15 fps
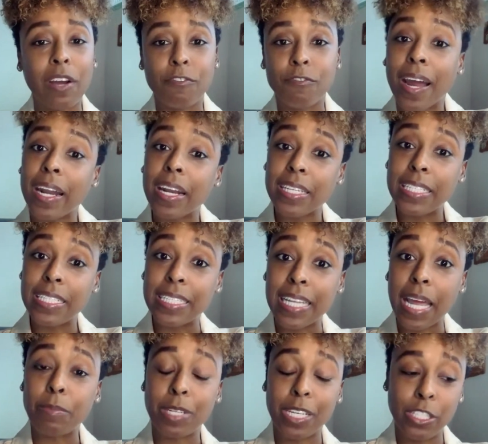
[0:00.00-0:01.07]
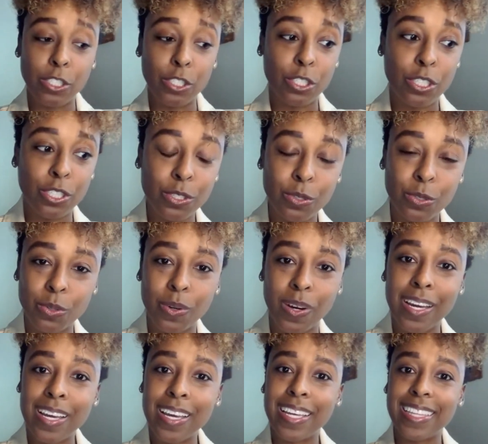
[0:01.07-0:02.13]
I finally stepped into
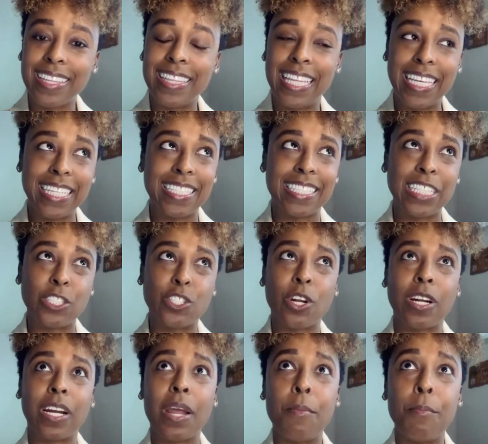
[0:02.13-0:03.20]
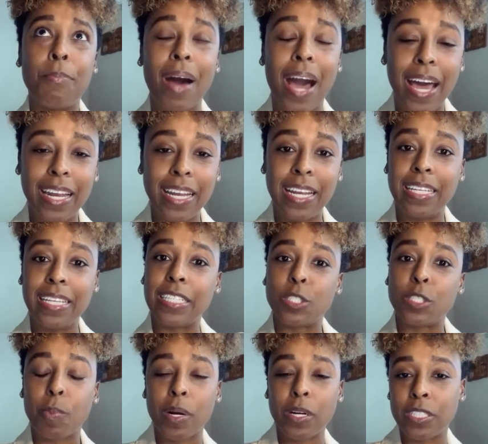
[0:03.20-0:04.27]
this and started embodying this
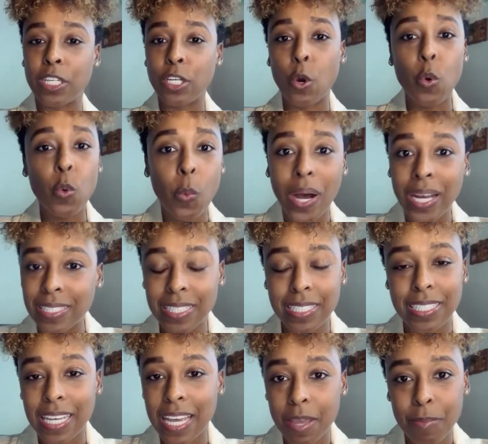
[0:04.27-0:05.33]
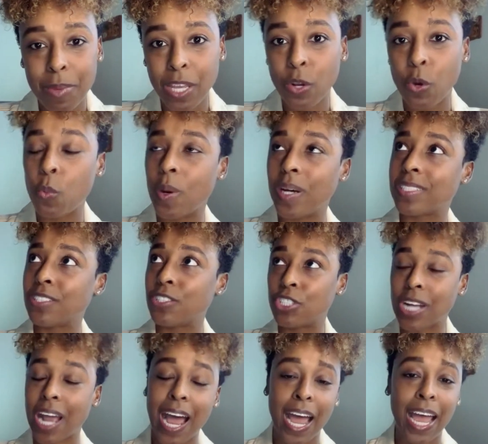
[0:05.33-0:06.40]
person who wasn't timid, who wasn't
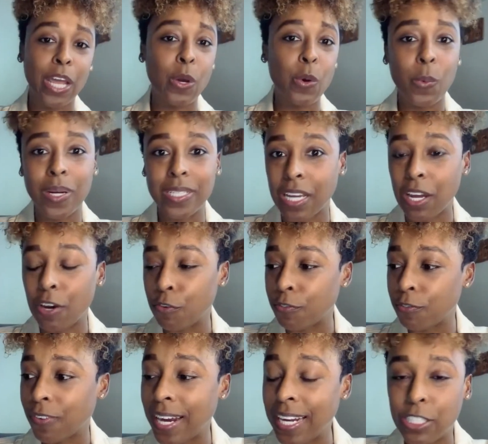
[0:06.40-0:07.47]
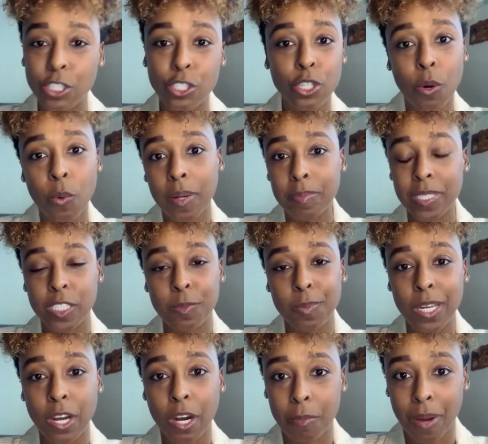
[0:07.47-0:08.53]
shy, who wasn't afraid to show up and
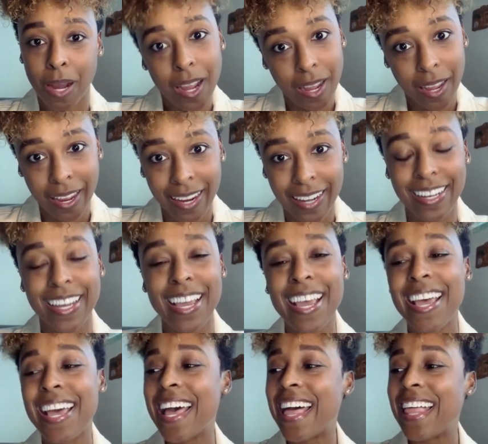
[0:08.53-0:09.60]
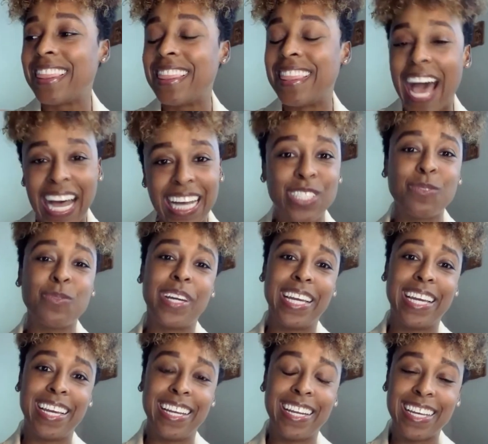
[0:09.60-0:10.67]
speak her mind, that's
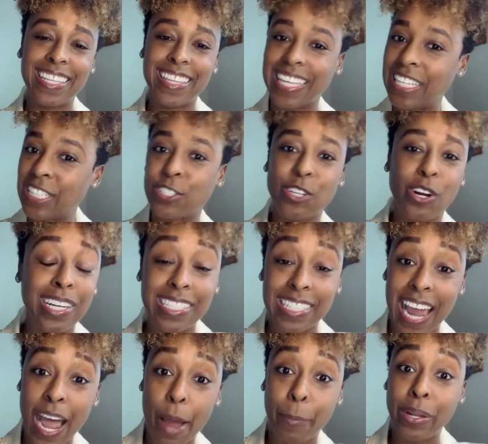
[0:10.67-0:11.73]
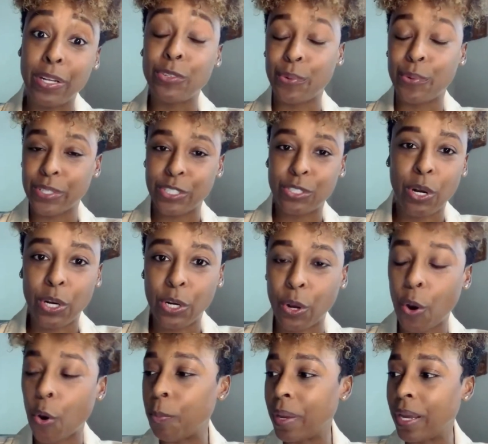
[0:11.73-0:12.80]
when things started to happen. Doors started to
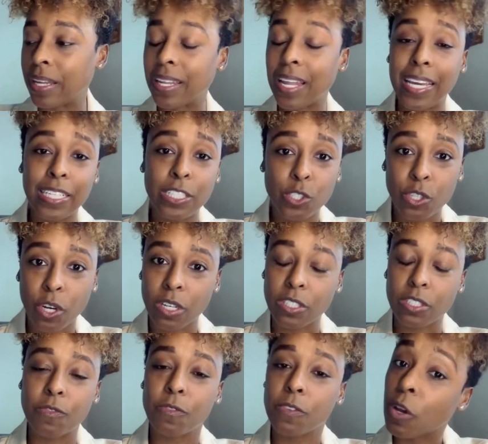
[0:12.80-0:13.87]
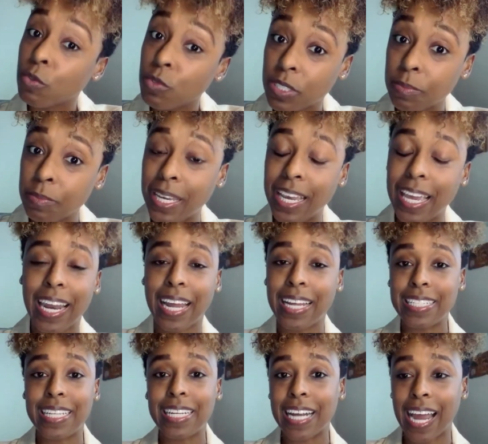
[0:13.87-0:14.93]
open, clients started to flow to me, and I
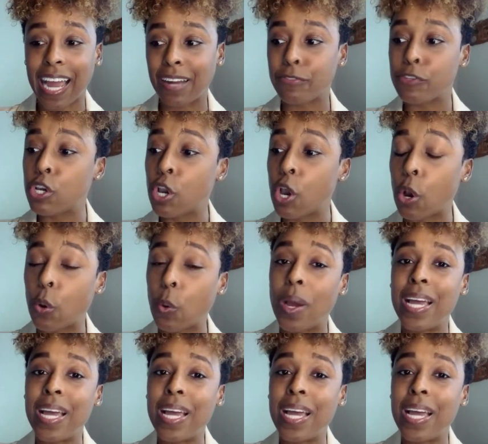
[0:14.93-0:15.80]
didn't have to go